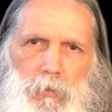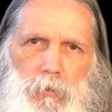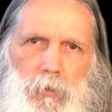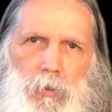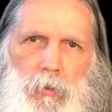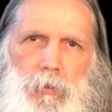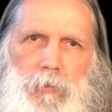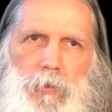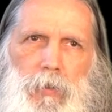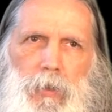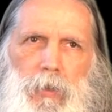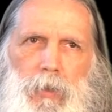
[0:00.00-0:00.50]
rule
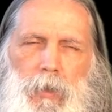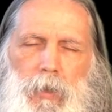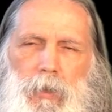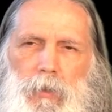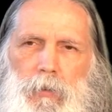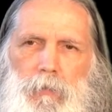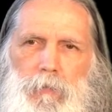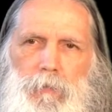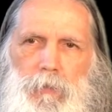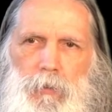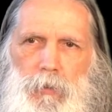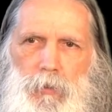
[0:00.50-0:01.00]
of healing
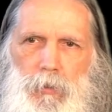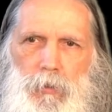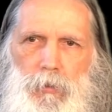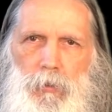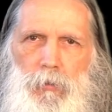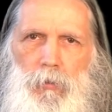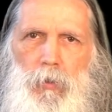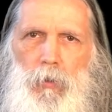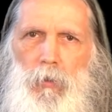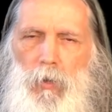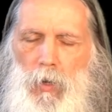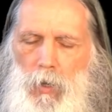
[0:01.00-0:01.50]
of first
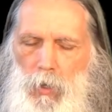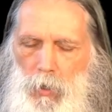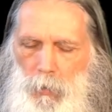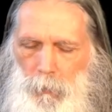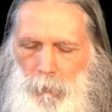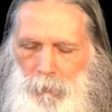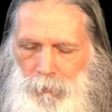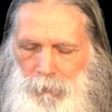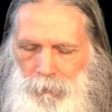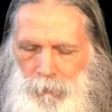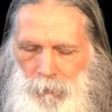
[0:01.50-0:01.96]
do no harm.